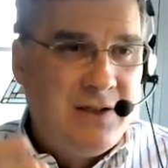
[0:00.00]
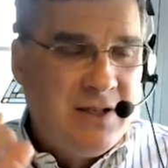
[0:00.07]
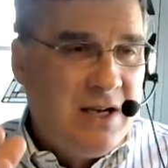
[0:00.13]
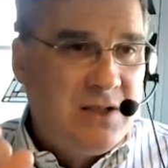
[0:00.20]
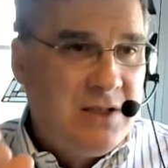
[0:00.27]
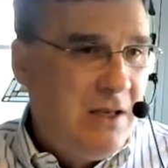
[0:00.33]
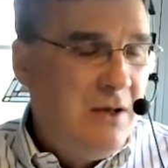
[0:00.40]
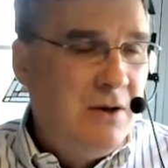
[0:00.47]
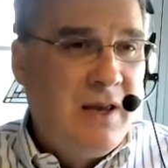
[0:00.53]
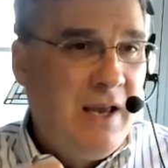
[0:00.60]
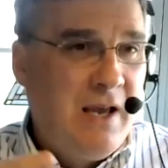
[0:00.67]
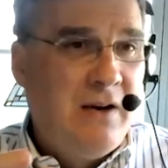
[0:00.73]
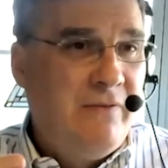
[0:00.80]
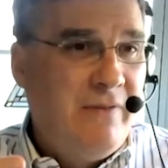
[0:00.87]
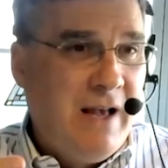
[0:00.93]
test it, you
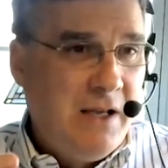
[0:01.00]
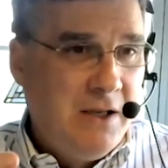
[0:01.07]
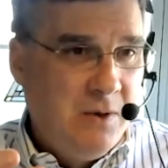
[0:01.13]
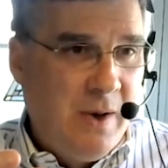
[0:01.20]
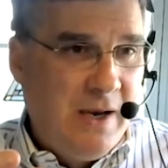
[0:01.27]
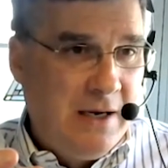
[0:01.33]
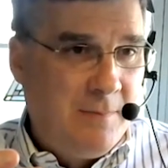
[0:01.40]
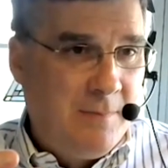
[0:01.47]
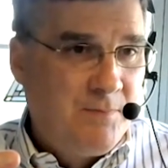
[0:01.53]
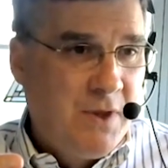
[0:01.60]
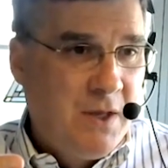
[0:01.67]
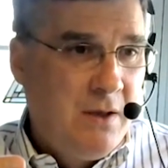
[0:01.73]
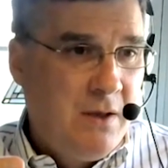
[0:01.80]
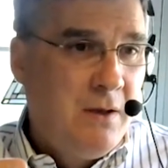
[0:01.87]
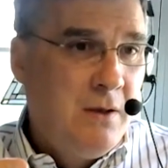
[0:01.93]
can't evaluate it,
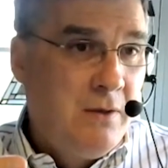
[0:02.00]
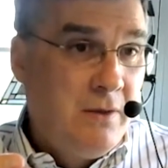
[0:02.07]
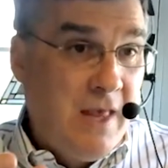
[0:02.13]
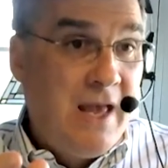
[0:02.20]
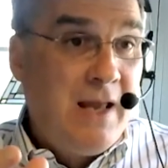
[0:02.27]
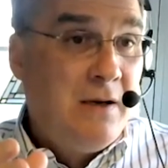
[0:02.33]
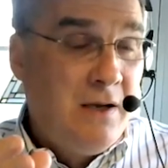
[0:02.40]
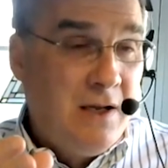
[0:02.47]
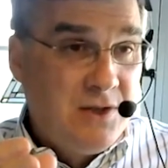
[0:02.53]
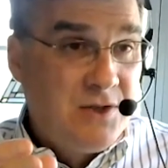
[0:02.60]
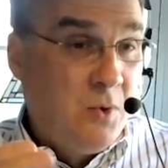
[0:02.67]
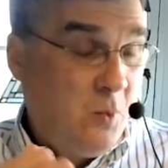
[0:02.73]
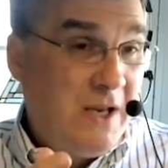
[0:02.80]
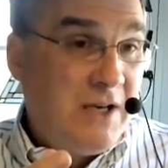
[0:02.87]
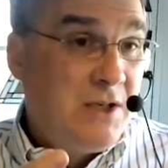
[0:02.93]
then it's
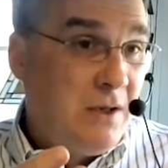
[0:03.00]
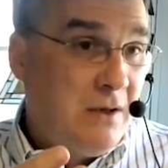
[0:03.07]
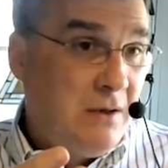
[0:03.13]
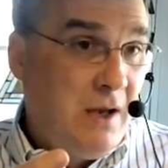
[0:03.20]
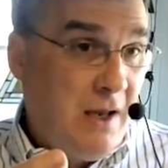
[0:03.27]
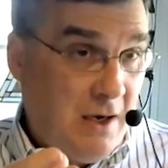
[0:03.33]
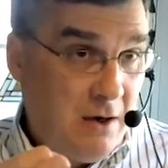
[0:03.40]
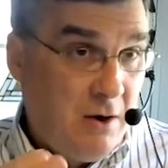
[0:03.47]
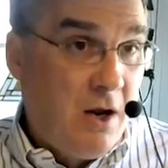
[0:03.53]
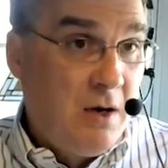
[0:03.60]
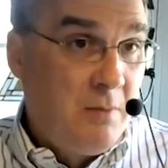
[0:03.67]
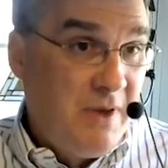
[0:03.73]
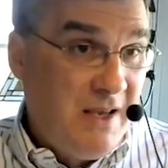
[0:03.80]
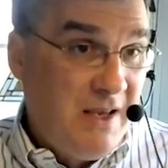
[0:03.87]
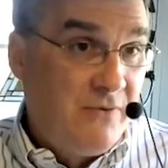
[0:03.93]
a widget and it ought to
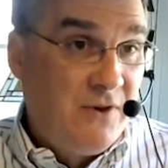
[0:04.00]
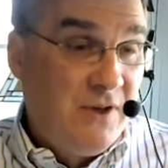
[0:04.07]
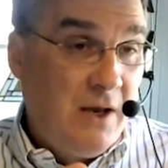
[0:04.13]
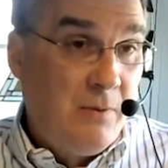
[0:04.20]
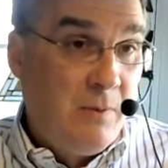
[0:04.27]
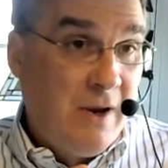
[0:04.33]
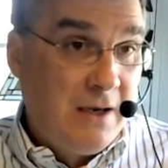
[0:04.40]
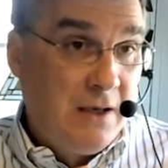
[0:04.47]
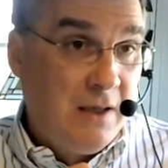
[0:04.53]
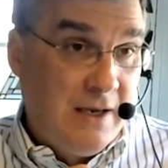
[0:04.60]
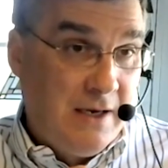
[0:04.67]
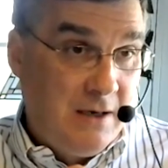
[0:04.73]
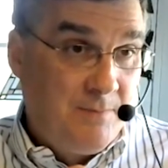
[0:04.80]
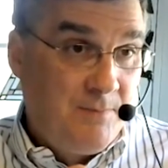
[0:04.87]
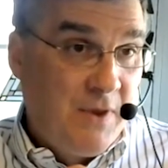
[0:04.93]
be FDA
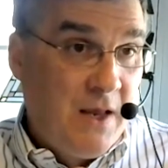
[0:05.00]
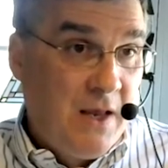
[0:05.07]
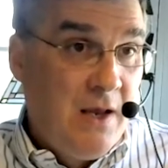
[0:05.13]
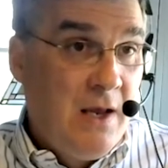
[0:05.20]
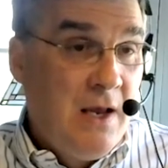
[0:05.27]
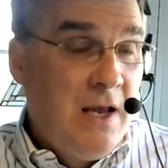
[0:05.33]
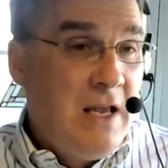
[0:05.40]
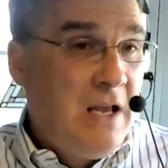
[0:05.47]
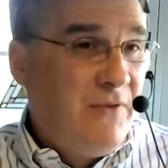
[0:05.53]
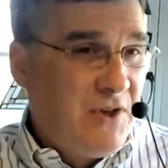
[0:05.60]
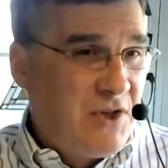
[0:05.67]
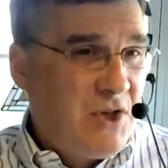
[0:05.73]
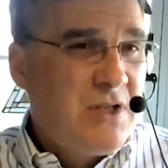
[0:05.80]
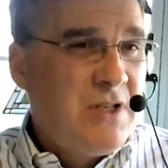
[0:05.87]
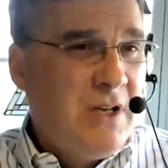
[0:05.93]
regulated. If
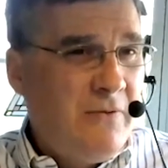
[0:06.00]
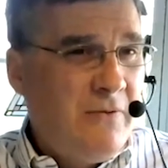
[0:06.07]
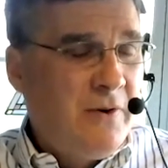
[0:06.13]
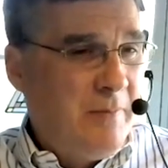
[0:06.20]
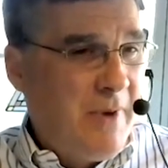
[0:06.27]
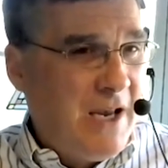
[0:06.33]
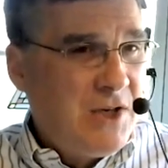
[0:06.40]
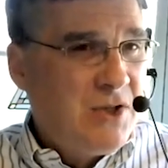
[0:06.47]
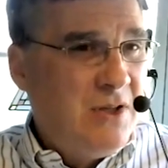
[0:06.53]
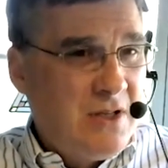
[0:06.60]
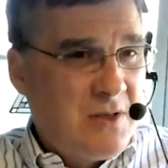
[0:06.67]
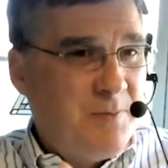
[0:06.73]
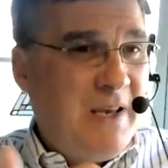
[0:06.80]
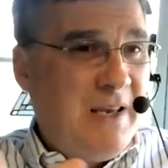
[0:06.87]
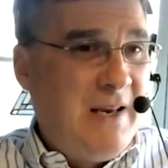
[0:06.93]
it's just information
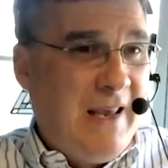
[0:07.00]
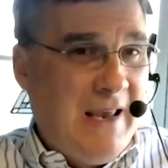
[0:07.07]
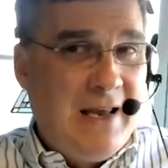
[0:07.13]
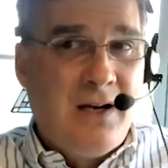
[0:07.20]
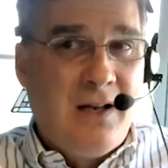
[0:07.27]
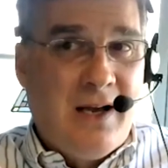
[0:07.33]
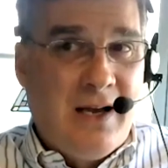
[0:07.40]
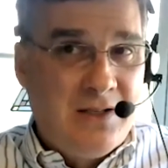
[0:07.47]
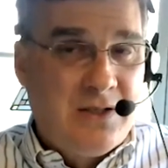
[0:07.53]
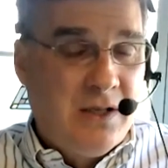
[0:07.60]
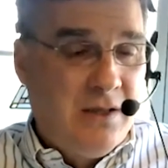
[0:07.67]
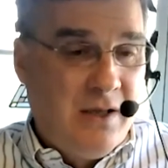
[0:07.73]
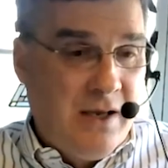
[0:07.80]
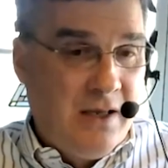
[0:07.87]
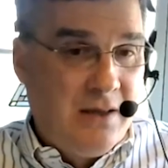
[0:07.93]
that's being analyzed
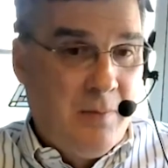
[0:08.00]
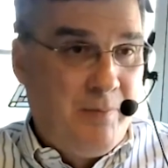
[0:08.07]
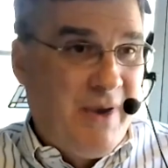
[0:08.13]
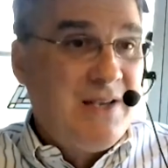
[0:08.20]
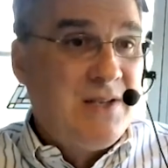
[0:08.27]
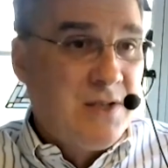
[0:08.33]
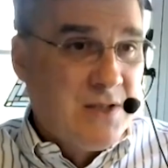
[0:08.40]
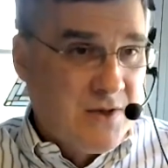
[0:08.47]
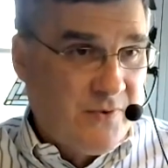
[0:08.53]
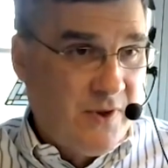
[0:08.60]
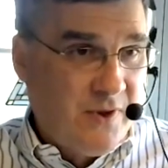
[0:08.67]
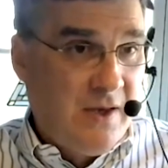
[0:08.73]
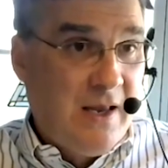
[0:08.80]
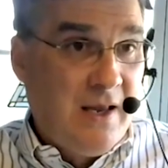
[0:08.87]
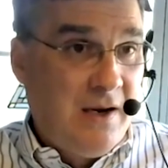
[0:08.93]
and the basis for
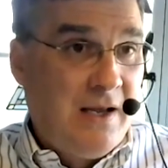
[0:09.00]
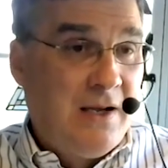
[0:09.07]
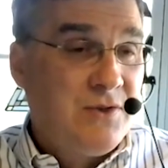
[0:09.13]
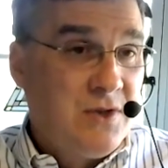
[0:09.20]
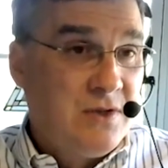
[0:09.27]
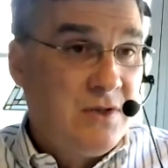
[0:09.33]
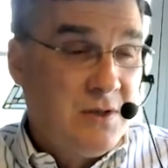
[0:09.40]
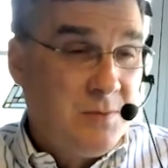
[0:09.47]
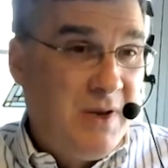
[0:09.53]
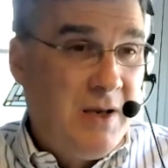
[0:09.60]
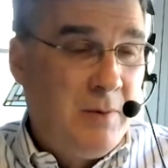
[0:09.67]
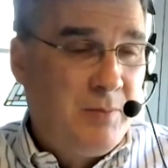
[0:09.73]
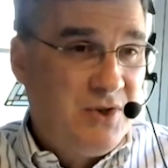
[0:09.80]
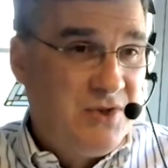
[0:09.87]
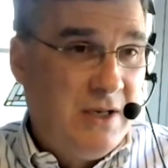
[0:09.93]
the analysis is
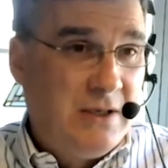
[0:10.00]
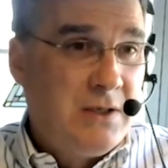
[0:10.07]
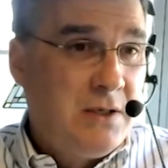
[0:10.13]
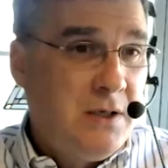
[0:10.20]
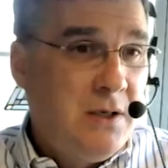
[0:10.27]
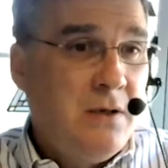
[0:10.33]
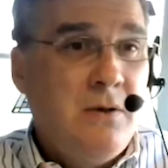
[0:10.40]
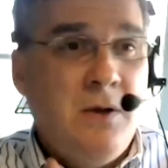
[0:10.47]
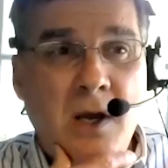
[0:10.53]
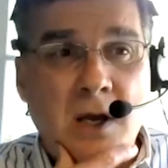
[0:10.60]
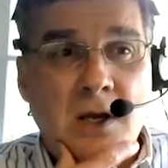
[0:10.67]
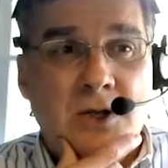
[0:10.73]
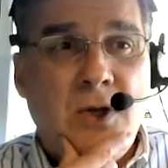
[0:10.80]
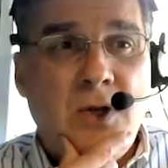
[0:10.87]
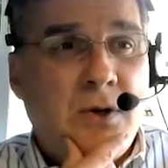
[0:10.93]
being presented to you,
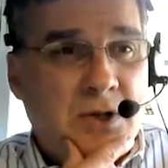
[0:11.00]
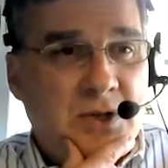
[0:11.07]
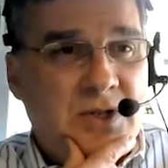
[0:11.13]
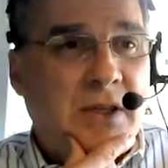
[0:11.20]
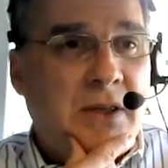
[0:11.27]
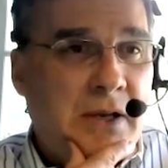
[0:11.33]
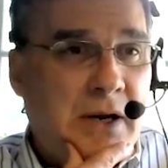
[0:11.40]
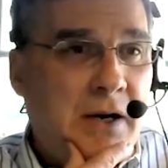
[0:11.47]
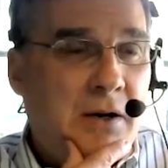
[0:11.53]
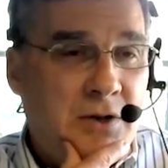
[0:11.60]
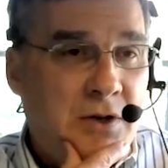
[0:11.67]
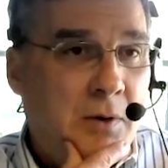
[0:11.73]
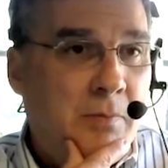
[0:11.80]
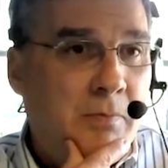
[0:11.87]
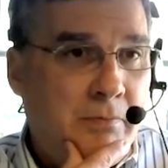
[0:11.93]
so you can sit there in
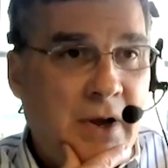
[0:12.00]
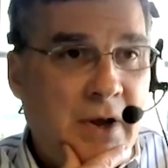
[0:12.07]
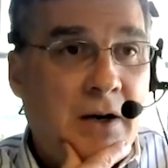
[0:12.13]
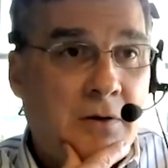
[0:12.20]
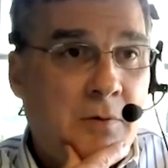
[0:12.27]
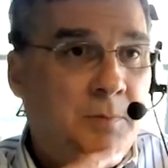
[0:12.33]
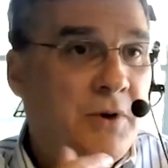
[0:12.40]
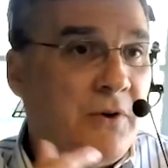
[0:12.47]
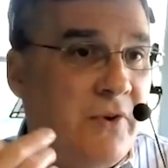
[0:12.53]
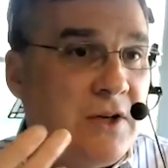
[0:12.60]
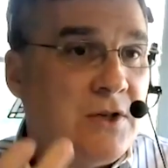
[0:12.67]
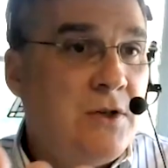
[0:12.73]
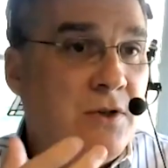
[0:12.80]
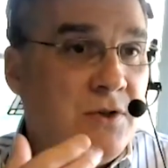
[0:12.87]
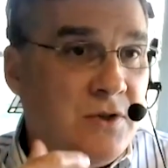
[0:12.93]
your medical
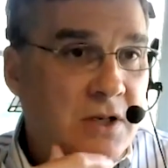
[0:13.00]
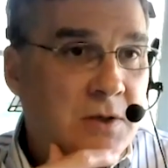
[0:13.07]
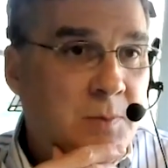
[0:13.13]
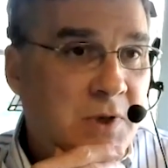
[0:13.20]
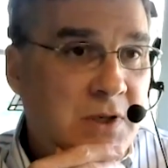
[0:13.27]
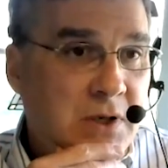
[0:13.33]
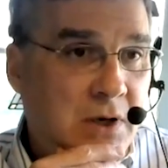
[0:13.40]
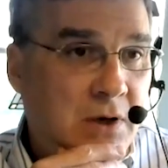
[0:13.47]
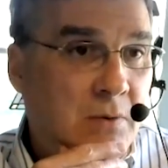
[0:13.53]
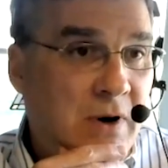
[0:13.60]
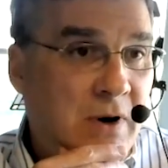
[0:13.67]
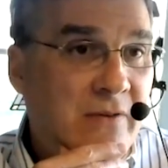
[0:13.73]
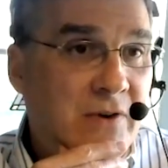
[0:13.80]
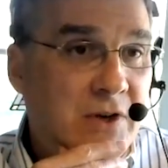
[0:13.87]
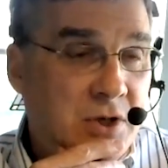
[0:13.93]
professional judgment and
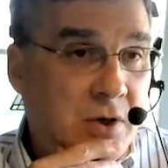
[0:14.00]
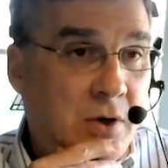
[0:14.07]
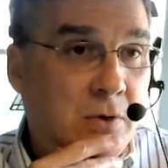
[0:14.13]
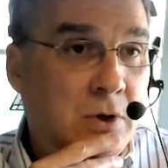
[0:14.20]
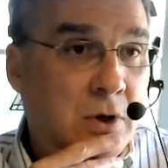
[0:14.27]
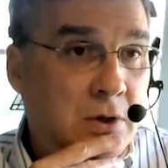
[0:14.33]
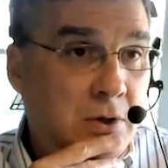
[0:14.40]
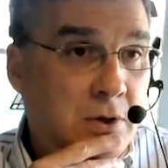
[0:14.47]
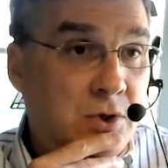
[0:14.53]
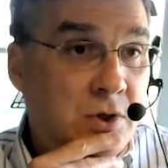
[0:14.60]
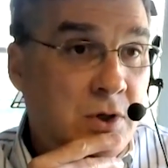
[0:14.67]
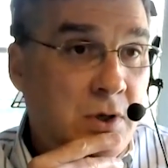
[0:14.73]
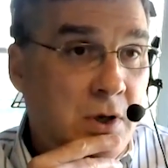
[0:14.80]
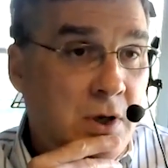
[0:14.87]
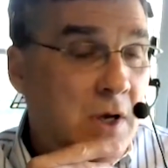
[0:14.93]
arrive at your own
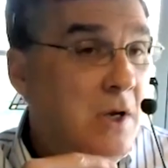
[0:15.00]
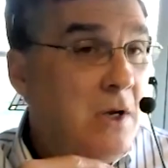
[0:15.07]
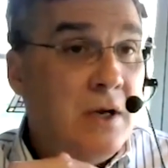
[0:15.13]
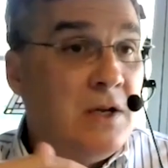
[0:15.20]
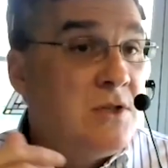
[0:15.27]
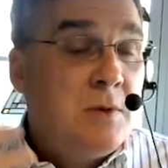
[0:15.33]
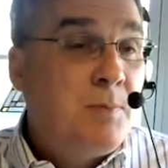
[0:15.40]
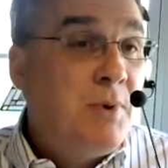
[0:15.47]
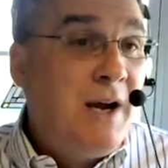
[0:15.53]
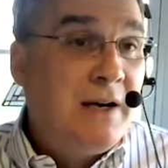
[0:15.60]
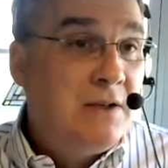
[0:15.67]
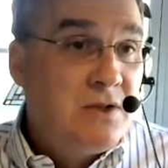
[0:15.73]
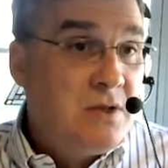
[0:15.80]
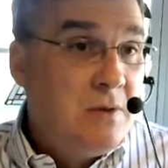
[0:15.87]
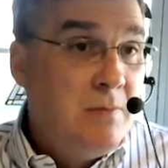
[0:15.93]
conclusion, it's the
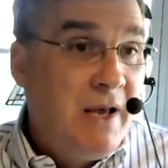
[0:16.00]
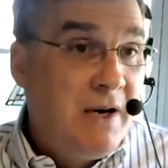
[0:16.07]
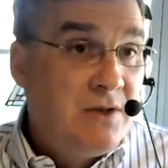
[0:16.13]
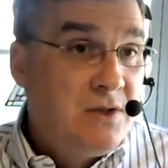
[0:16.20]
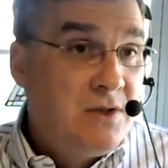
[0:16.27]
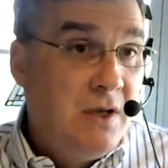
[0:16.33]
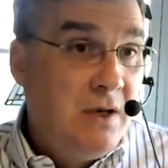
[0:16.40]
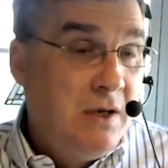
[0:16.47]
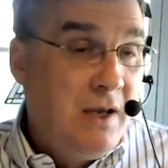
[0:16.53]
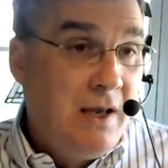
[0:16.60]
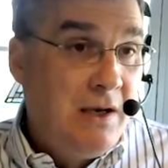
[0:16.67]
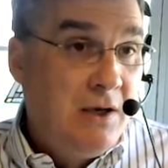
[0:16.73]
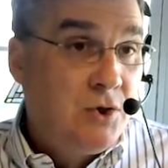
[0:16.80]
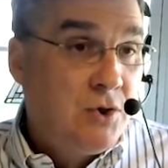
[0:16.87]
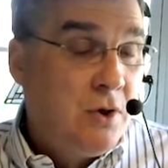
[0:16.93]
practice of medicine
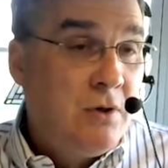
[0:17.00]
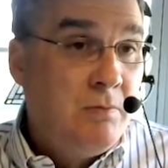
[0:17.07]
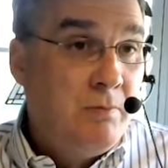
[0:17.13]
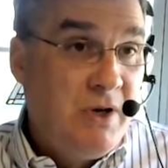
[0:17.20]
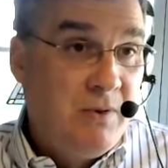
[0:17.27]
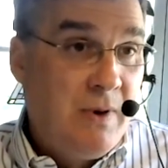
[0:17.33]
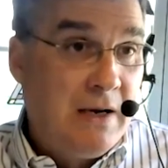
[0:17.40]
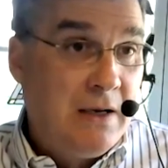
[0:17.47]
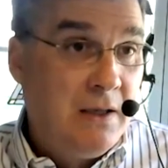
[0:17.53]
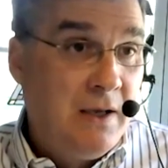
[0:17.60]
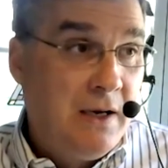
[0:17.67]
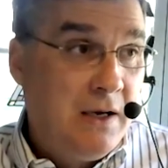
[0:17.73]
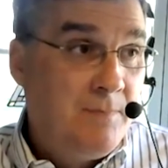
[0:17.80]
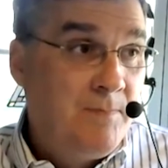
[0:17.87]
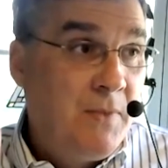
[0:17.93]
and it shouldn't be regulated.